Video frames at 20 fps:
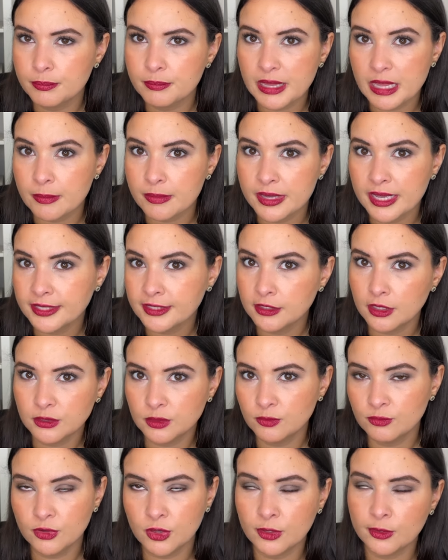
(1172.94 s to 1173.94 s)
Maybe I saw
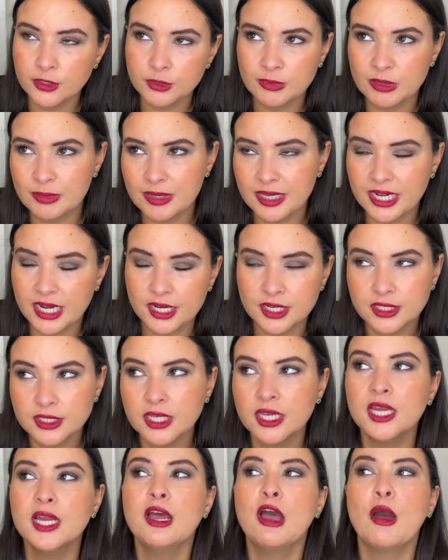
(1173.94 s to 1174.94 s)
some photos, maybe I didn't,
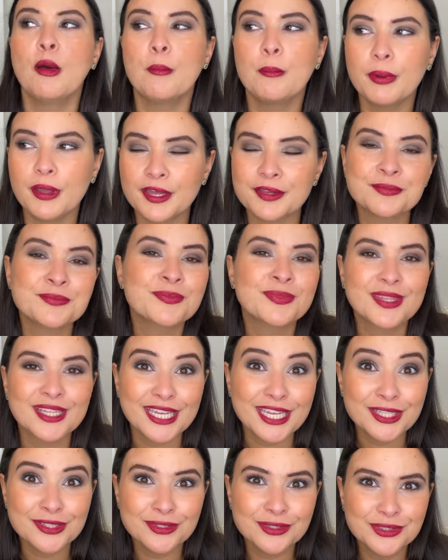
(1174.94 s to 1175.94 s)
but
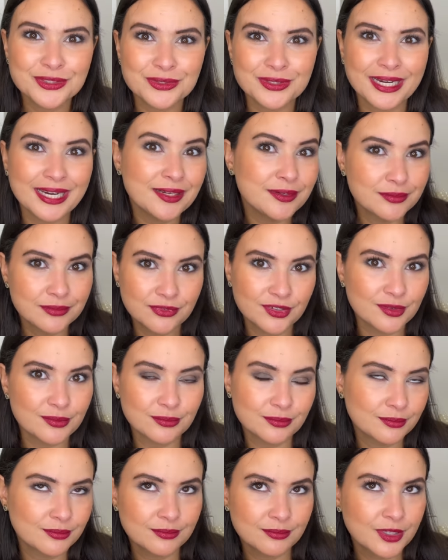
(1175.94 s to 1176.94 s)
it looks great
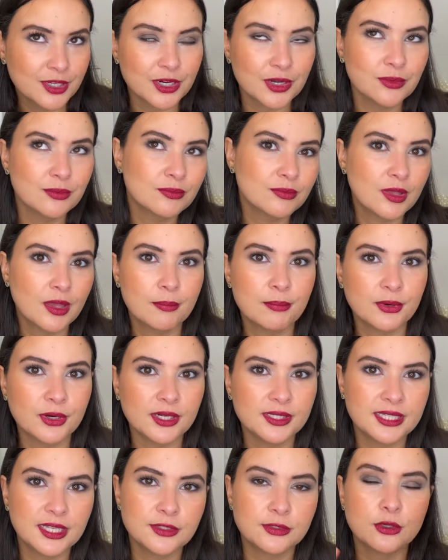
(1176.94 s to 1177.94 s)
from, you know, a
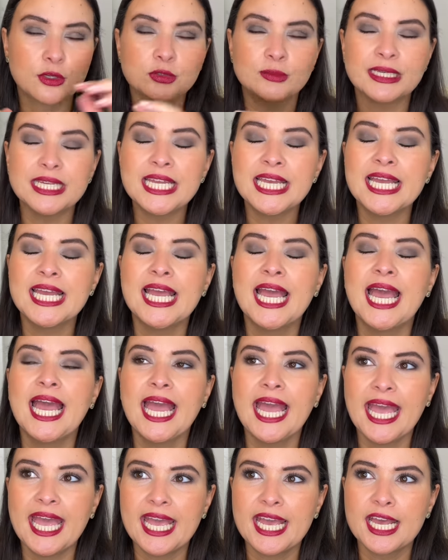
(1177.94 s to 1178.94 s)
bird that told me.
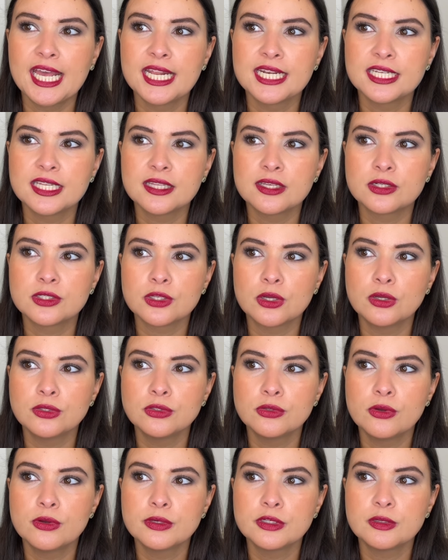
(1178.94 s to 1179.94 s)
And there's
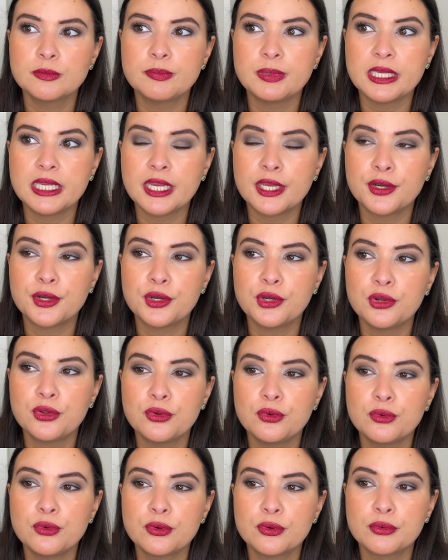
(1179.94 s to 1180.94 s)
also going to be a
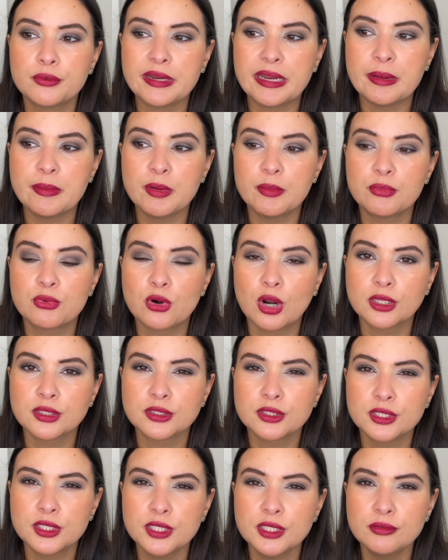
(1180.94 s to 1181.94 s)
new cream
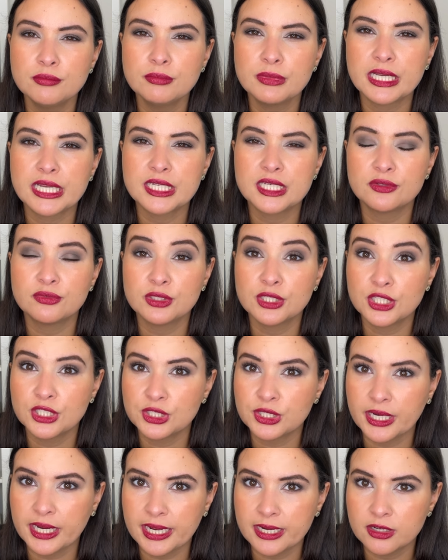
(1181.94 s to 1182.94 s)
bronzer, like a different
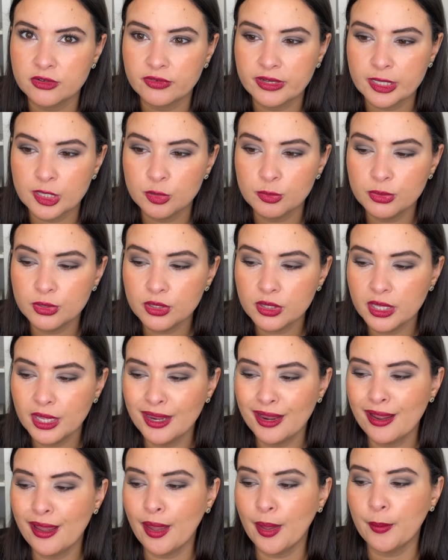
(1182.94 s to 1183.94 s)
shade available,
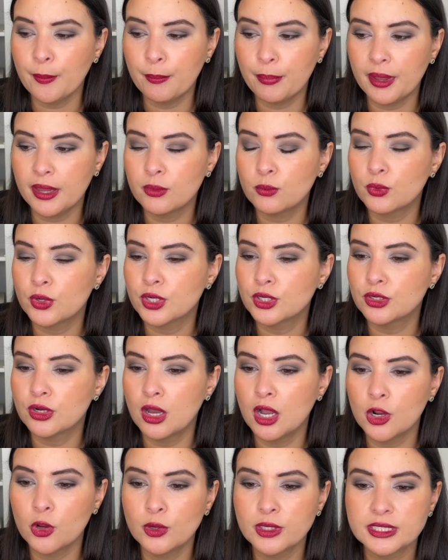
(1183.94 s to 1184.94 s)
but we're
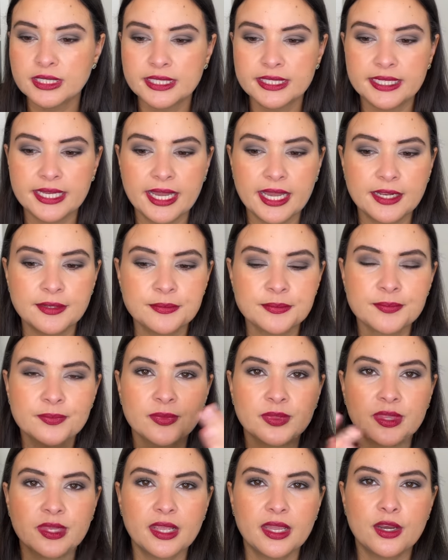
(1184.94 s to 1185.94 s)
not going to get
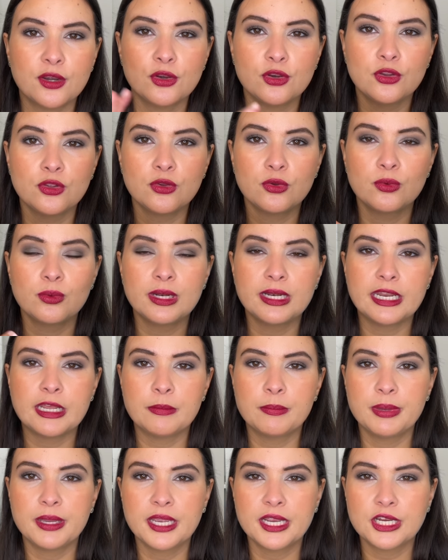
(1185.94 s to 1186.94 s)
a new
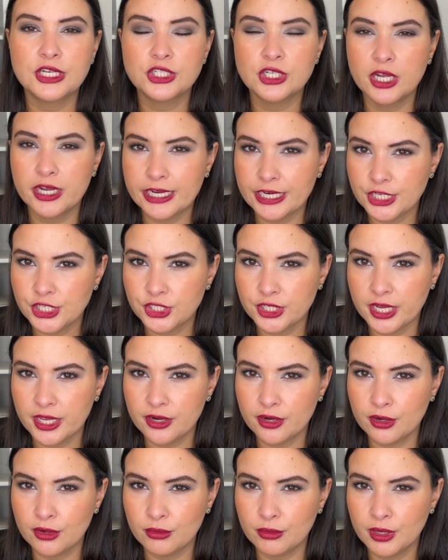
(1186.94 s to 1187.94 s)
Le Beige
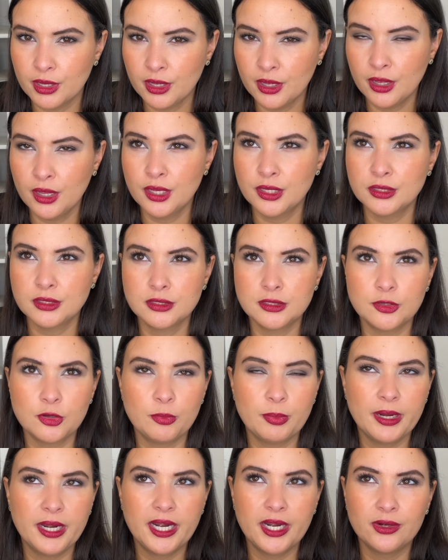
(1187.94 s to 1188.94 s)
eyeshadow. So
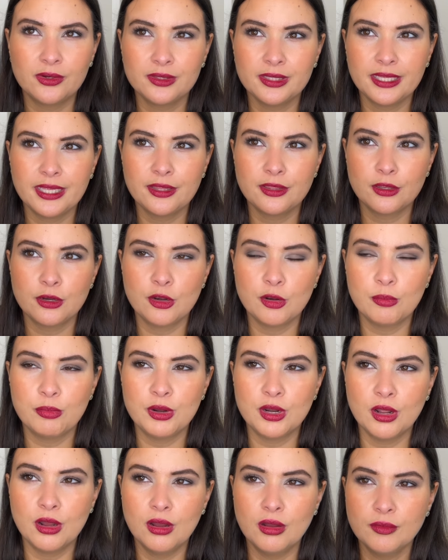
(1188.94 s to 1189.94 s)
apparently the Le
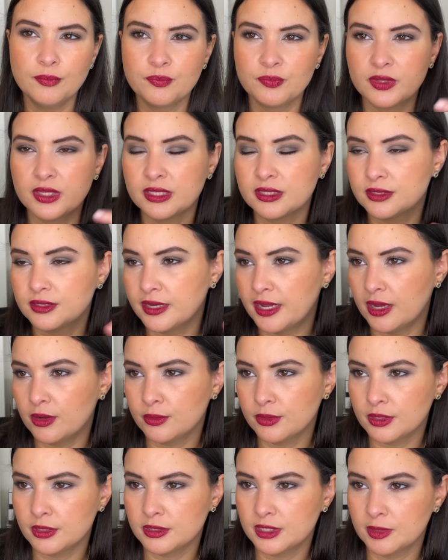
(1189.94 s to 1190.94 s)
Blanc is
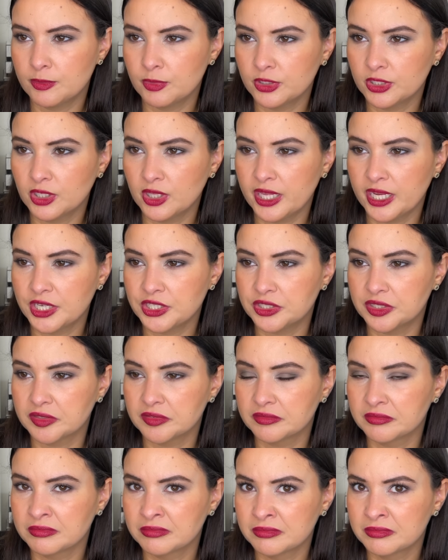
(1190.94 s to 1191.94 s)
now the summer
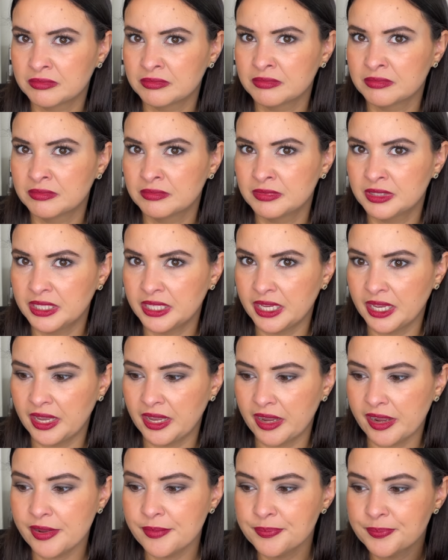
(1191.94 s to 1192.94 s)
collection.
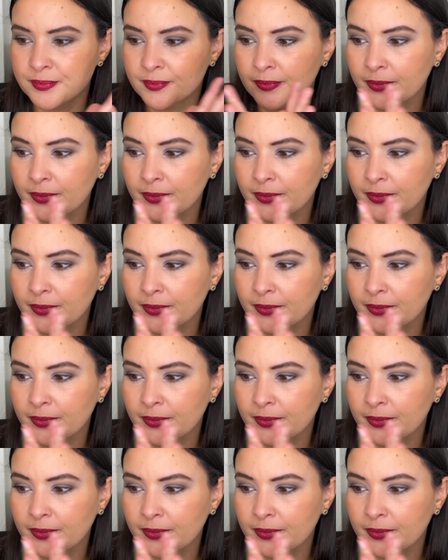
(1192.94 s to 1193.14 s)
Okay.